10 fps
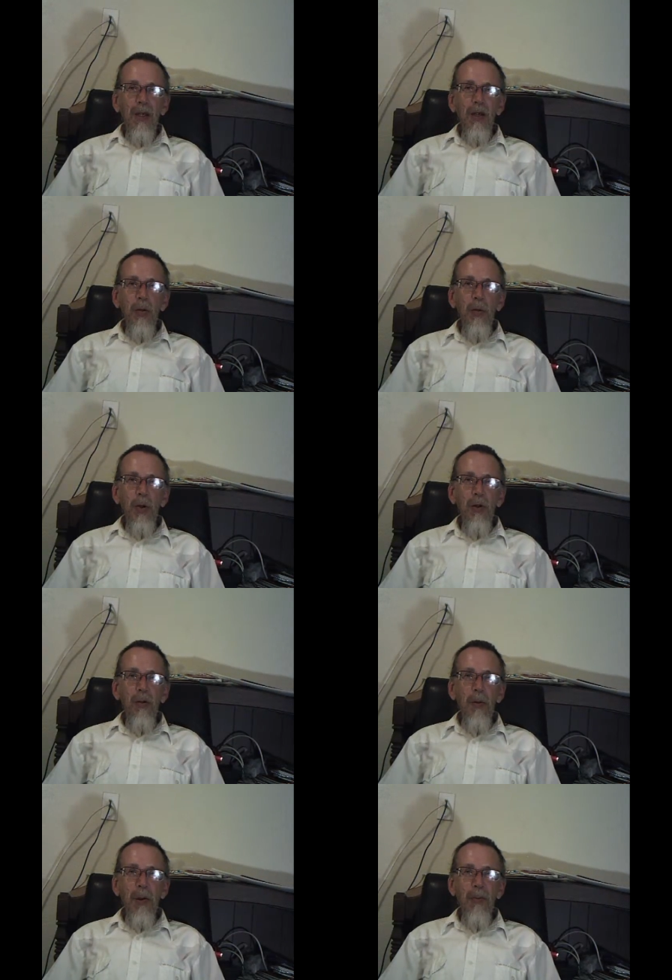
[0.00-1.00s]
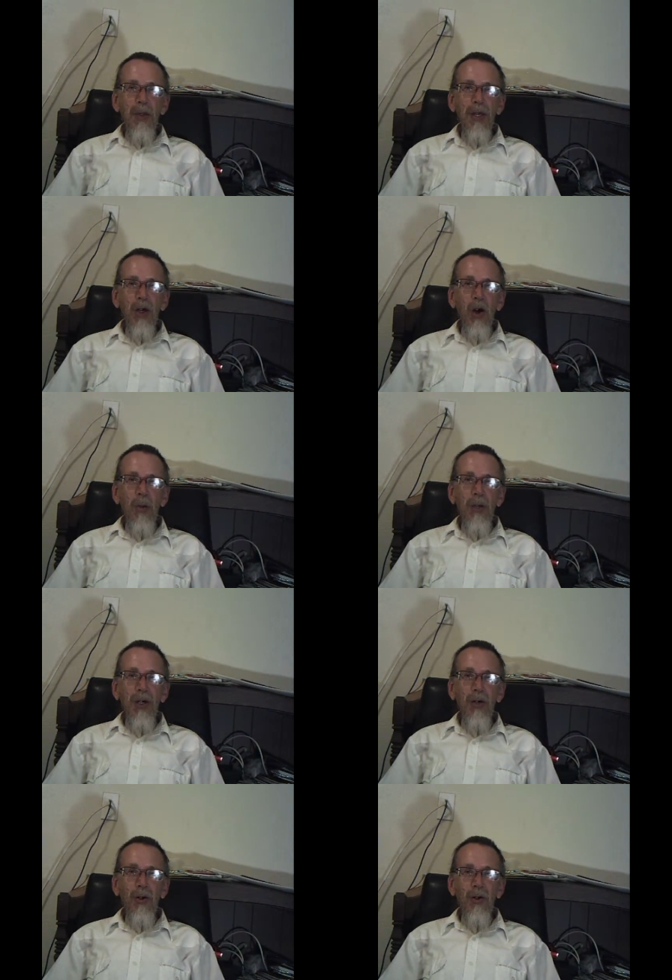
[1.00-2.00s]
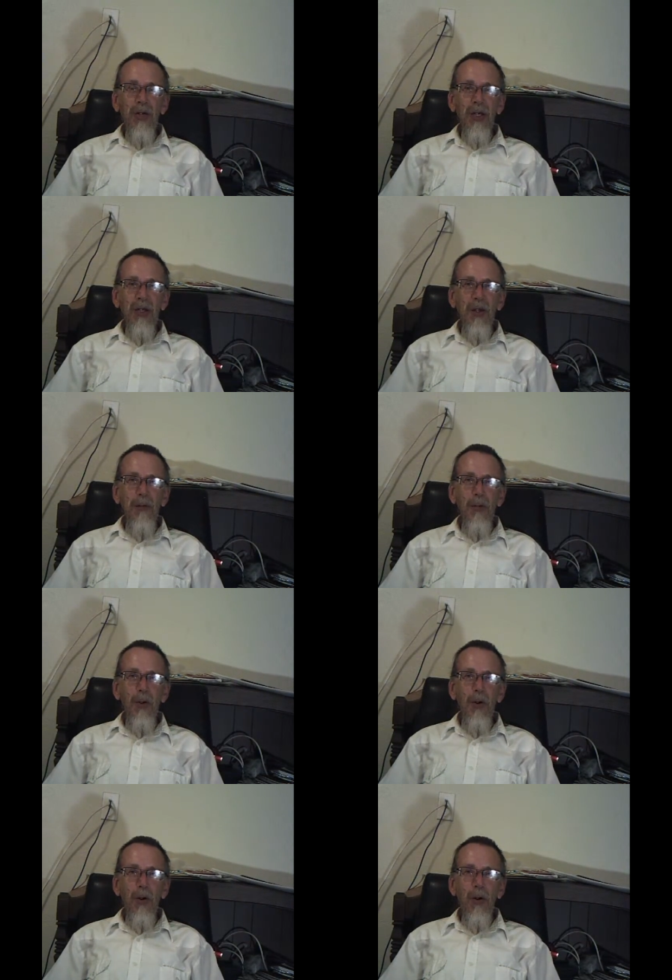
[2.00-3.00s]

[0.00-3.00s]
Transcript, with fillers: You probably remember the Commodore 64.